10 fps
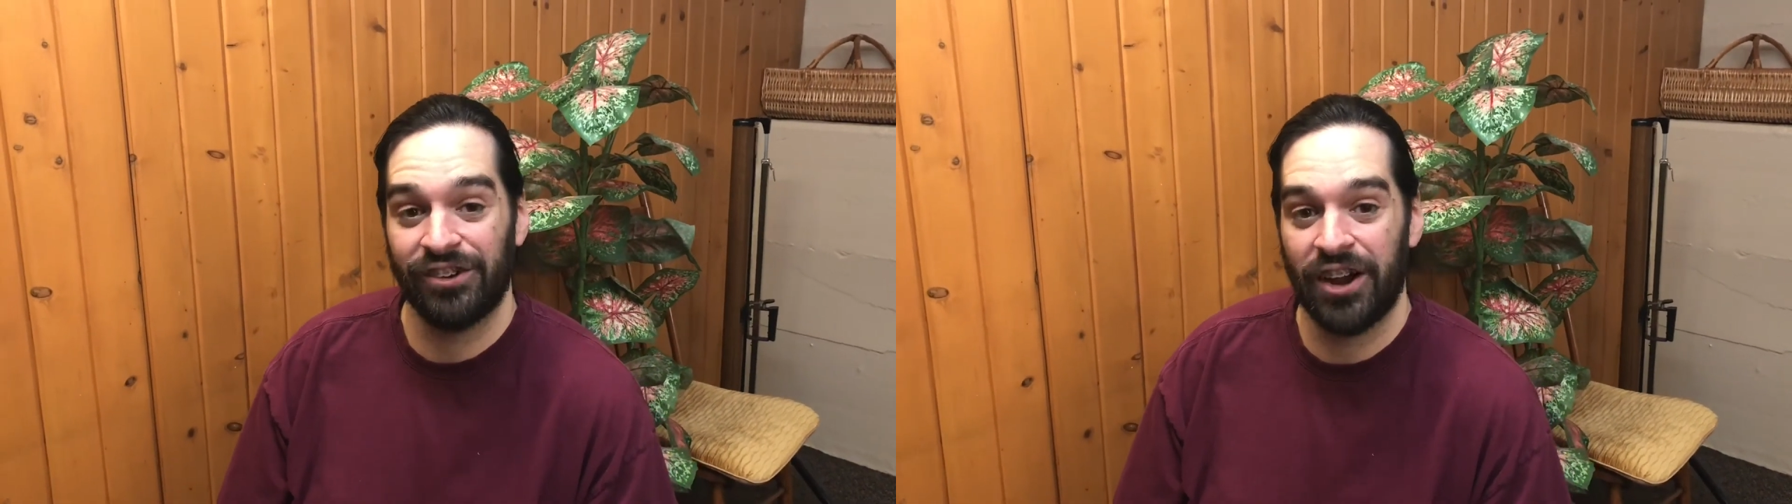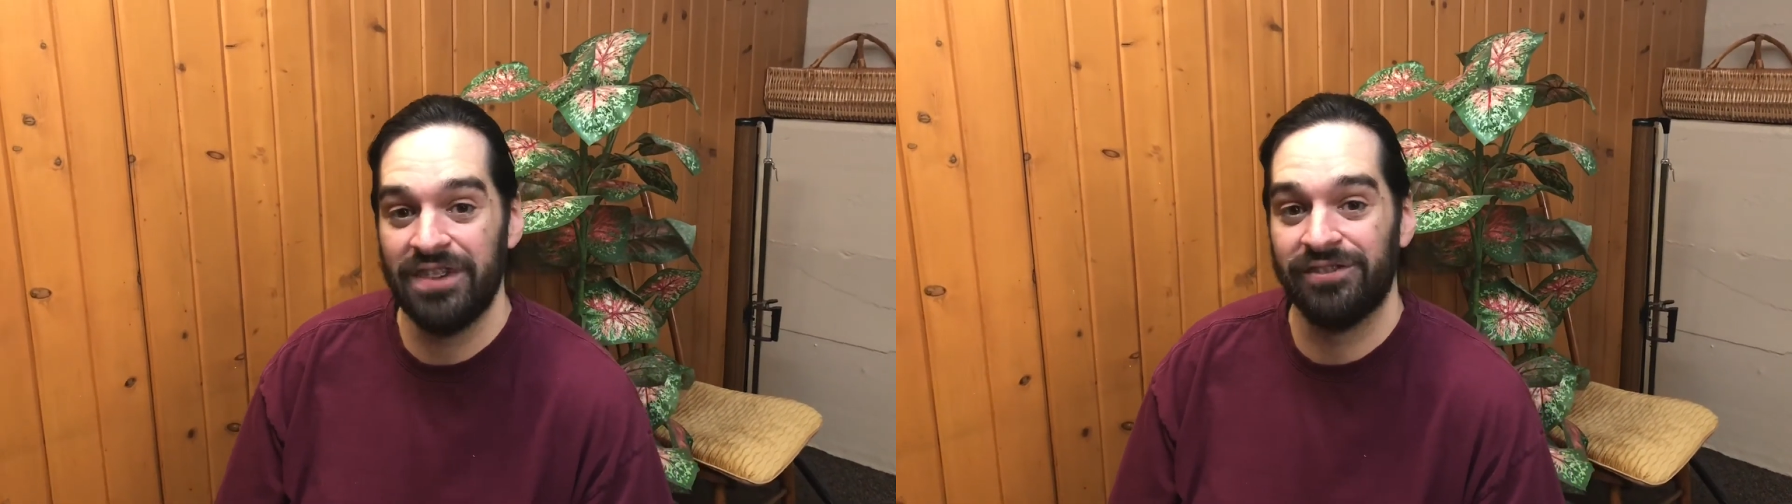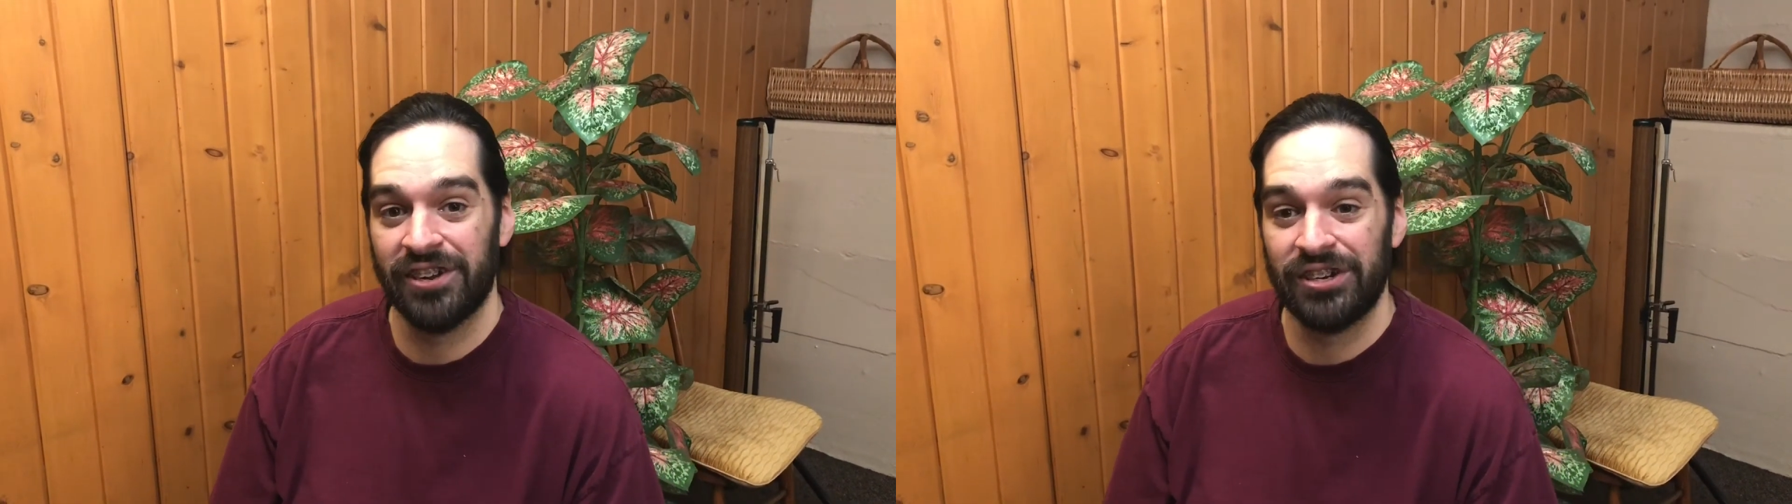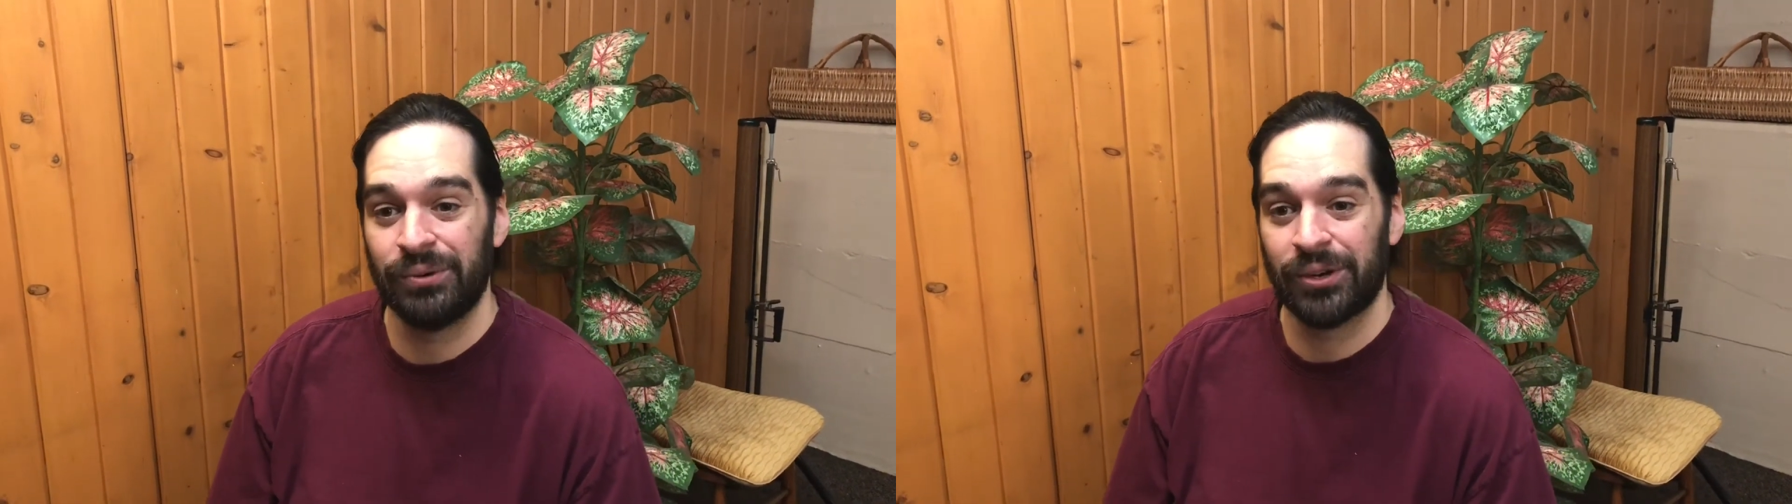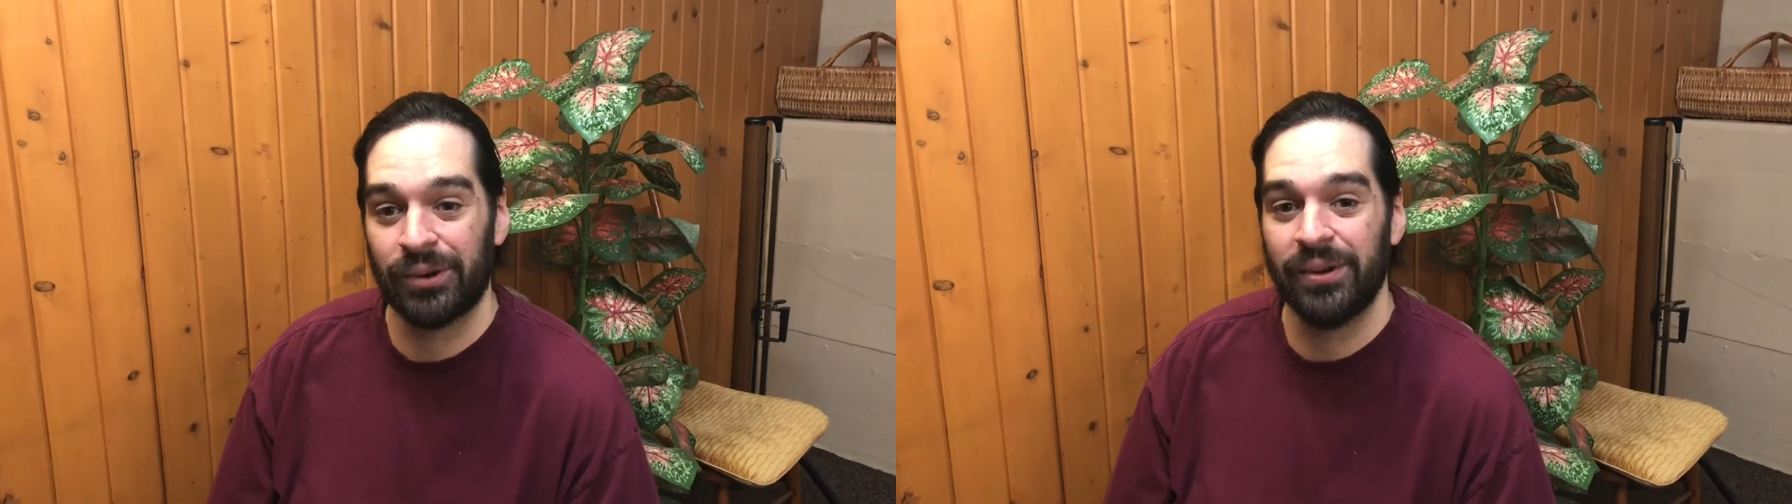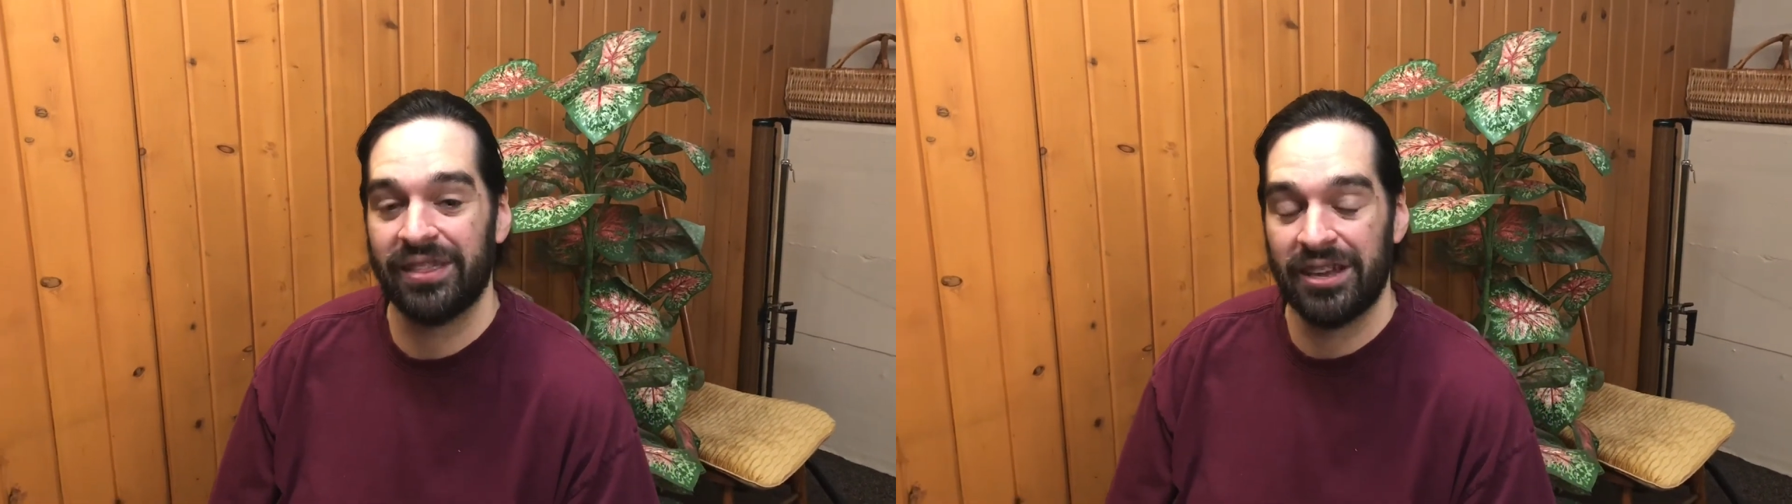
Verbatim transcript: great fun to work with